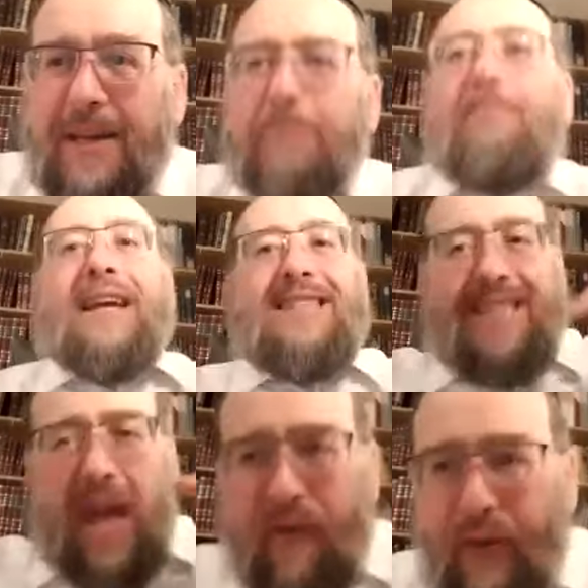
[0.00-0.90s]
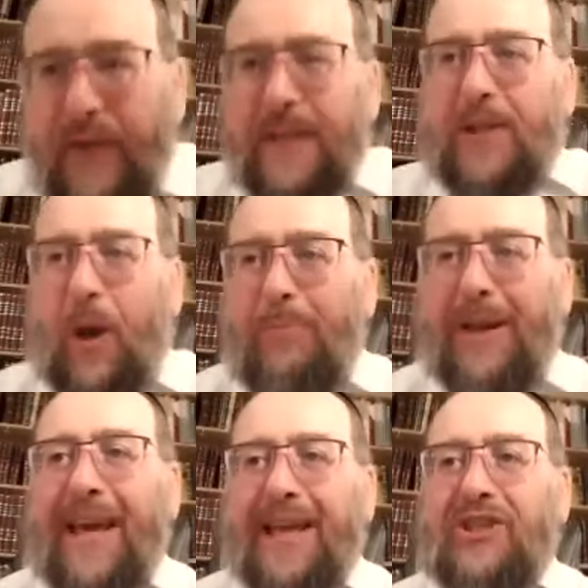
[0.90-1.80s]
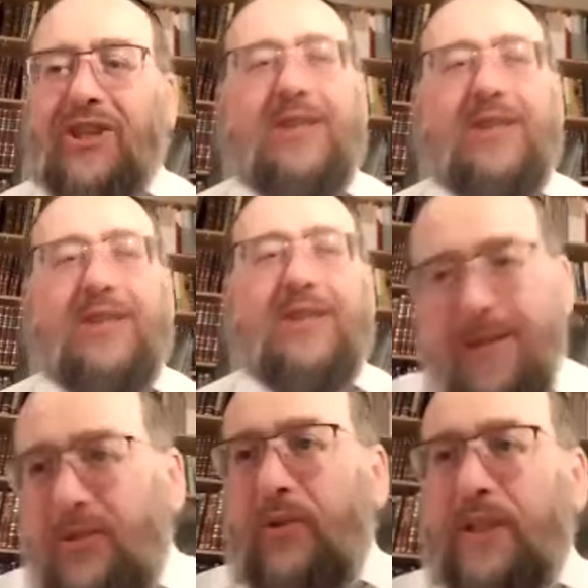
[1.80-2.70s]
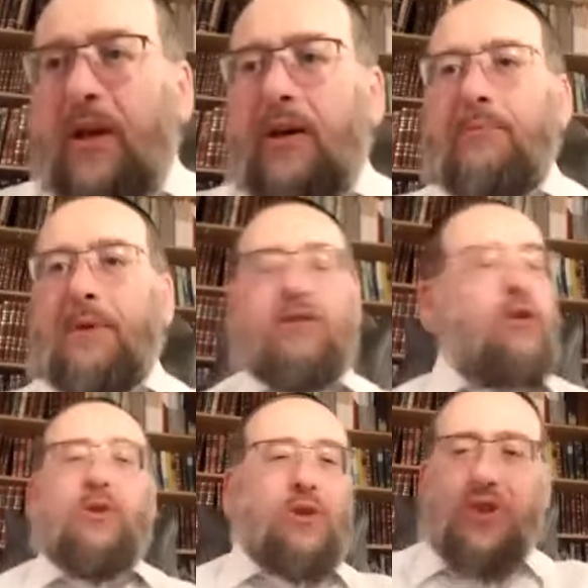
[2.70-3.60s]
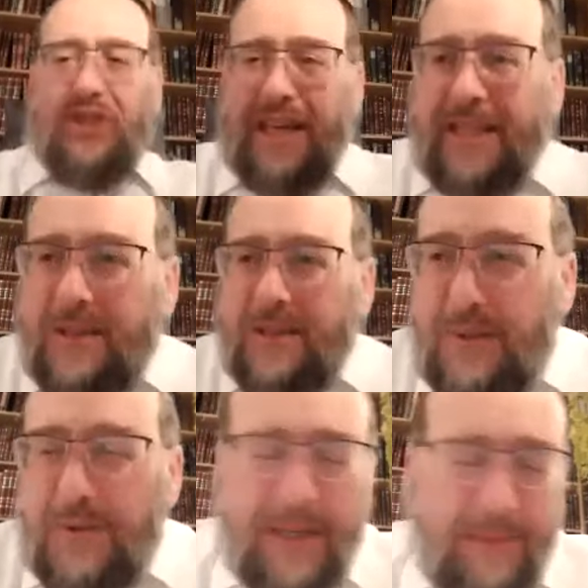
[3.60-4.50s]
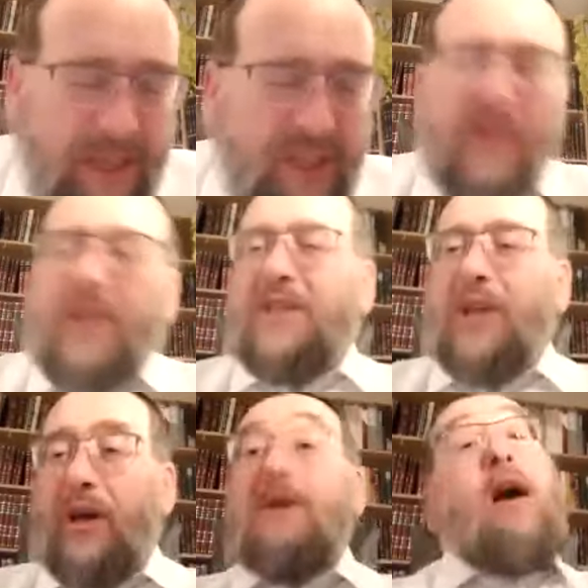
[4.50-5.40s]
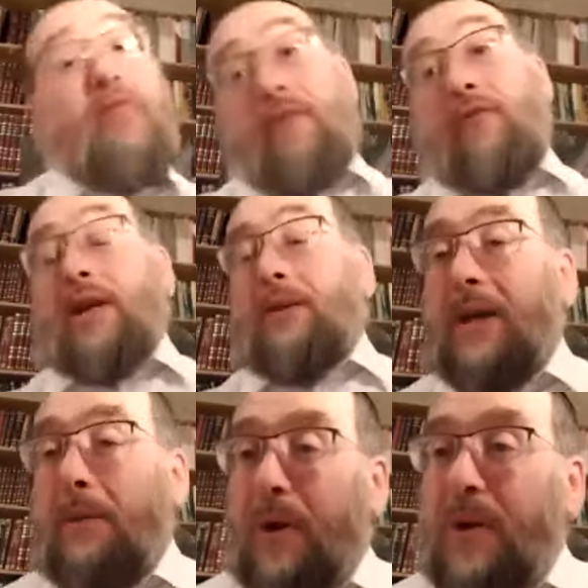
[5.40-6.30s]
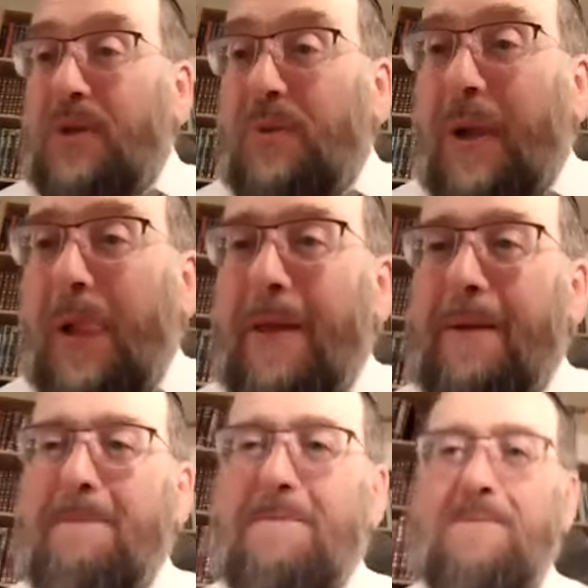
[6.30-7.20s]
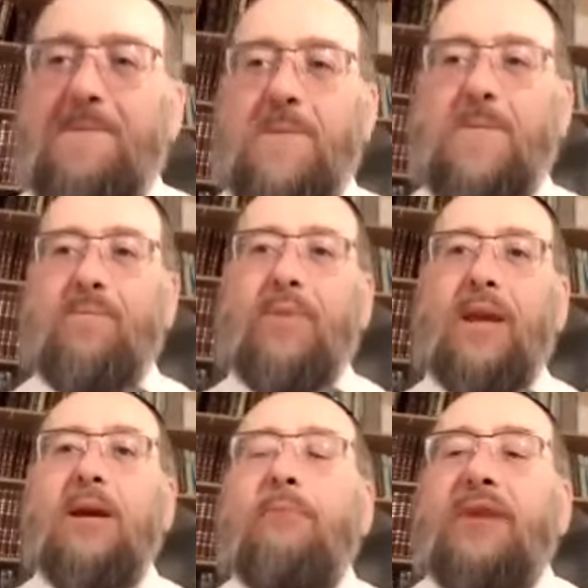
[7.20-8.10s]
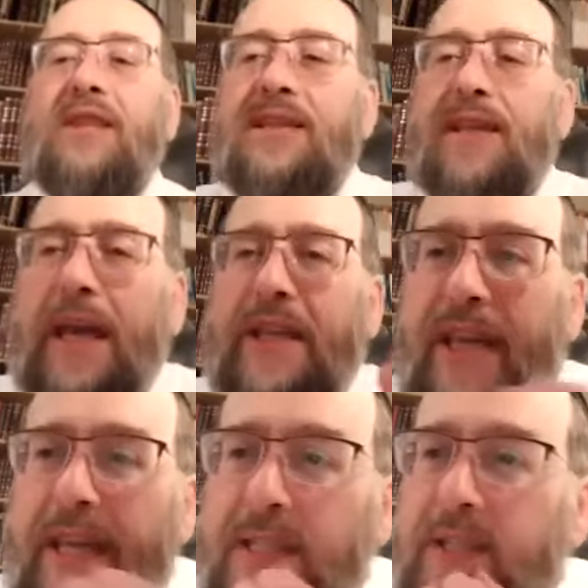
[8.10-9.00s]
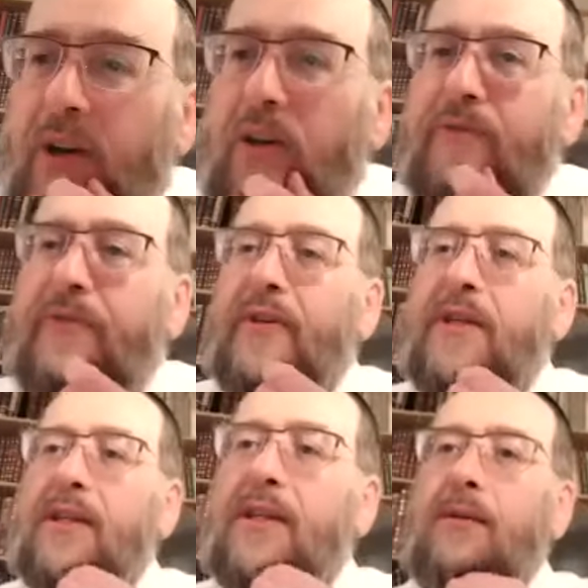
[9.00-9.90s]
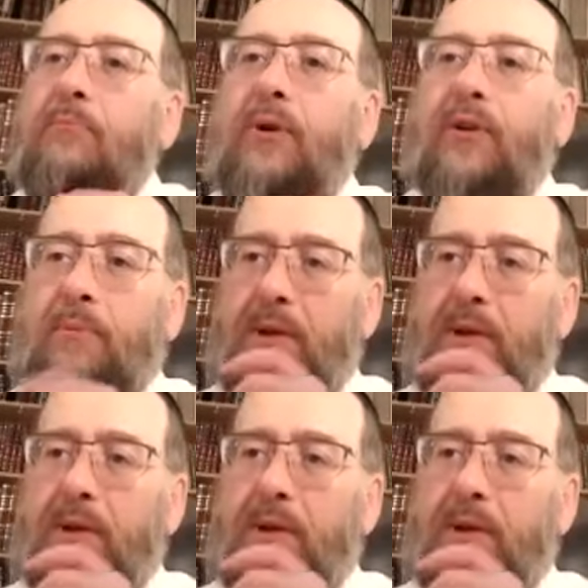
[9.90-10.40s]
my definite obligation to read the Omer, to say that, to make Sfiras Ha'omer, and therefore I can make a bracha as well. But this guy at the end of Purim,